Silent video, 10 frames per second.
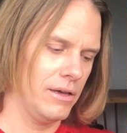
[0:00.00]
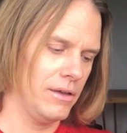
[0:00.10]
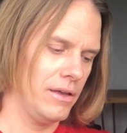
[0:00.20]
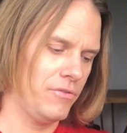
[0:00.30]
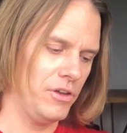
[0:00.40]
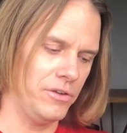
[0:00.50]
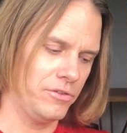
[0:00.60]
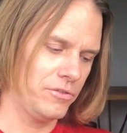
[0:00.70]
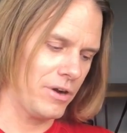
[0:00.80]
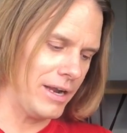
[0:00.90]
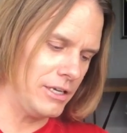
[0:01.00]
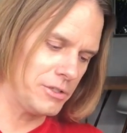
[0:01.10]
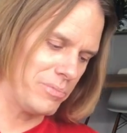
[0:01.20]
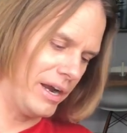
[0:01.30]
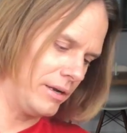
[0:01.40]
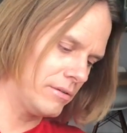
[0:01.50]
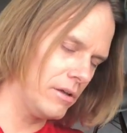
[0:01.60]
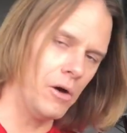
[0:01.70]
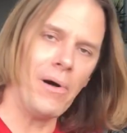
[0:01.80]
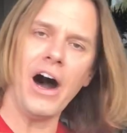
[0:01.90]
if you tried to sprint
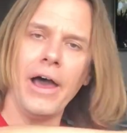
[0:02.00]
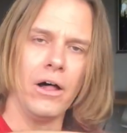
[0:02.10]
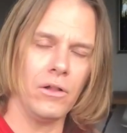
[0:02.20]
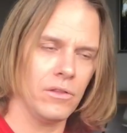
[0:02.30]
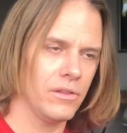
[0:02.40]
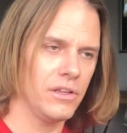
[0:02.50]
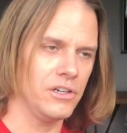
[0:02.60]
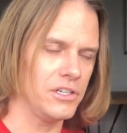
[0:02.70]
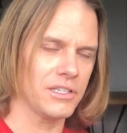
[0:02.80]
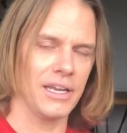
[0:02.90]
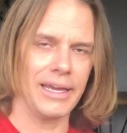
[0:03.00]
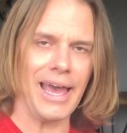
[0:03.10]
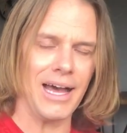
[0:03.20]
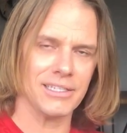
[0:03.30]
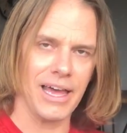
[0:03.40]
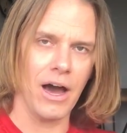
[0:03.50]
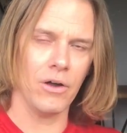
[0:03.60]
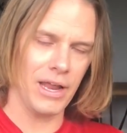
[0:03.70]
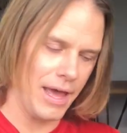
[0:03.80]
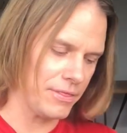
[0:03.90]
a mile, you're just going to gas
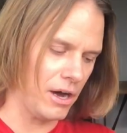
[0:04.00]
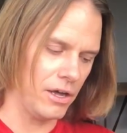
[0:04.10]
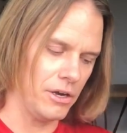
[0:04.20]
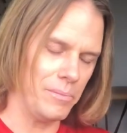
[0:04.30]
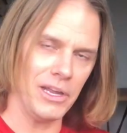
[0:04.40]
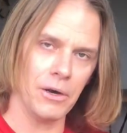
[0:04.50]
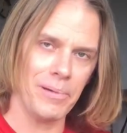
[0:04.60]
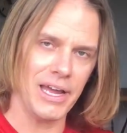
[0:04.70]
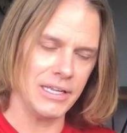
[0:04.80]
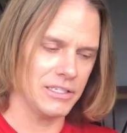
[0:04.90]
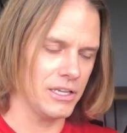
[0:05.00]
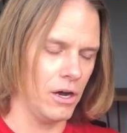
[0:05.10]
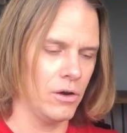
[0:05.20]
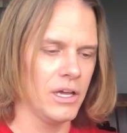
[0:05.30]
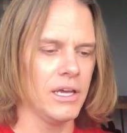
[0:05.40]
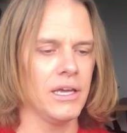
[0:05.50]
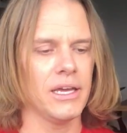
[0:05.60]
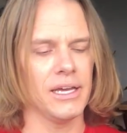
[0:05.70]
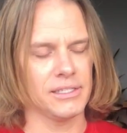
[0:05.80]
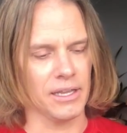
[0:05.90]
out at the 100-meter pace. So
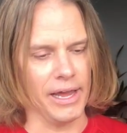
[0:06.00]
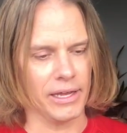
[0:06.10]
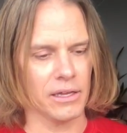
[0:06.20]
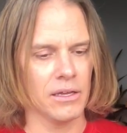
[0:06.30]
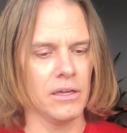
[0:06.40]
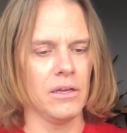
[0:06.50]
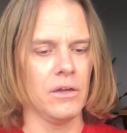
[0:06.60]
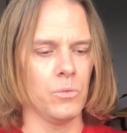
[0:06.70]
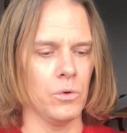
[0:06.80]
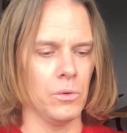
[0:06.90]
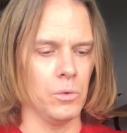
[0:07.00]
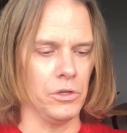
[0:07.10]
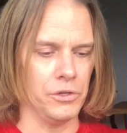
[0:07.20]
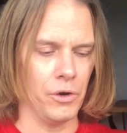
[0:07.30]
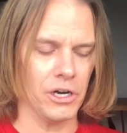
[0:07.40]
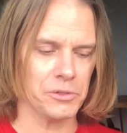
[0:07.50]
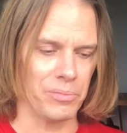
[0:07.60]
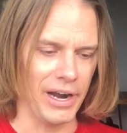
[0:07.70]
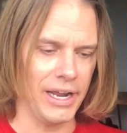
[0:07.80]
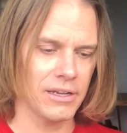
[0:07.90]
it's like we'll do our
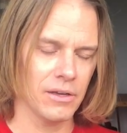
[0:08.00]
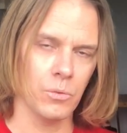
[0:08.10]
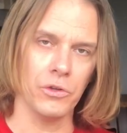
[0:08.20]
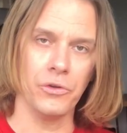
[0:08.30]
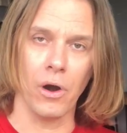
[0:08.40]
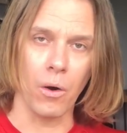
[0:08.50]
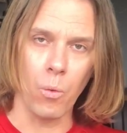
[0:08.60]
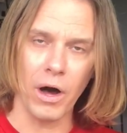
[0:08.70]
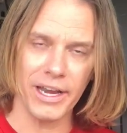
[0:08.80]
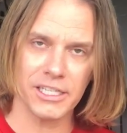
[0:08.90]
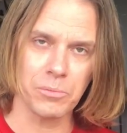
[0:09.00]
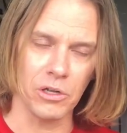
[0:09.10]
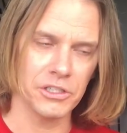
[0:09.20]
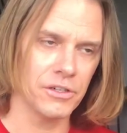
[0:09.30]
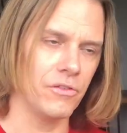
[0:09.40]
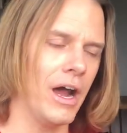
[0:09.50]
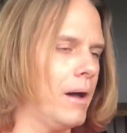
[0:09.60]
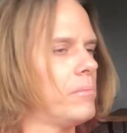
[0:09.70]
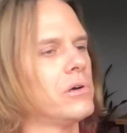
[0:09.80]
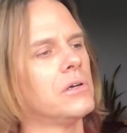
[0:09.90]
sprint, we'll do our 1 explosive
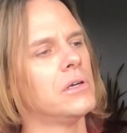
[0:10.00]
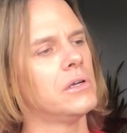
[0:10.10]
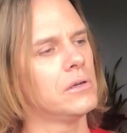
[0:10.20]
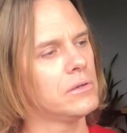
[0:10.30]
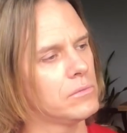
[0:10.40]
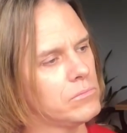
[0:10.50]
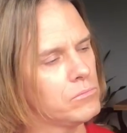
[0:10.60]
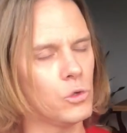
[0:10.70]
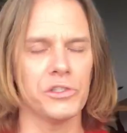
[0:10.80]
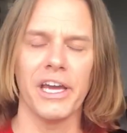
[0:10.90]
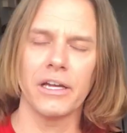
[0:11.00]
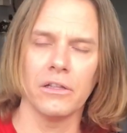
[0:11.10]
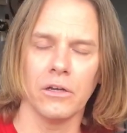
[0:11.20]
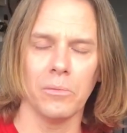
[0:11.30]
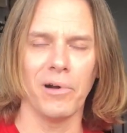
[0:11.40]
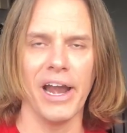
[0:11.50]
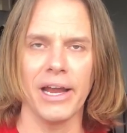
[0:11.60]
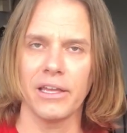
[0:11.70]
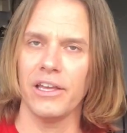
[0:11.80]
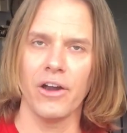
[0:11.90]
rep, we'll take a little
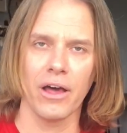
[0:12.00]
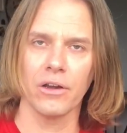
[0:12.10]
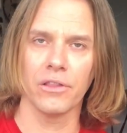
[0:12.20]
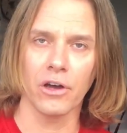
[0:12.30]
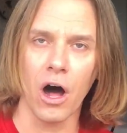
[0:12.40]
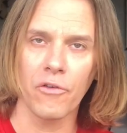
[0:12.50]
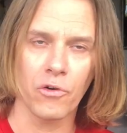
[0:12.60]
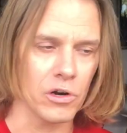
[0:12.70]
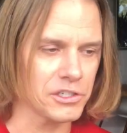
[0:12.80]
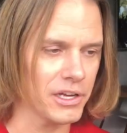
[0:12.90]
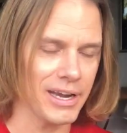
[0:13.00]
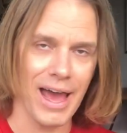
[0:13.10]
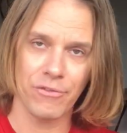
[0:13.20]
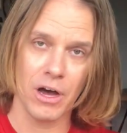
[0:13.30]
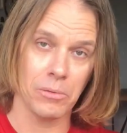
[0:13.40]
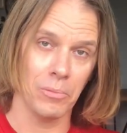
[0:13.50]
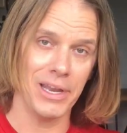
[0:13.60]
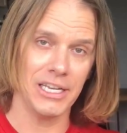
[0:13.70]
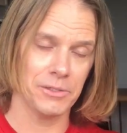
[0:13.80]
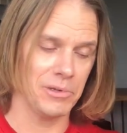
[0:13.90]
break. You know, out on the golf course, you're going to have a couple
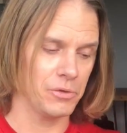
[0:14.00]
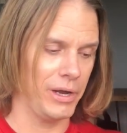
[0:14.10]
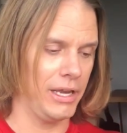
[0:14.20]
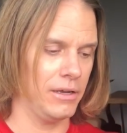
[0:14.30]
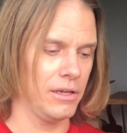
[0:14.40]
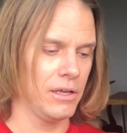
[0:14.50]
minutes between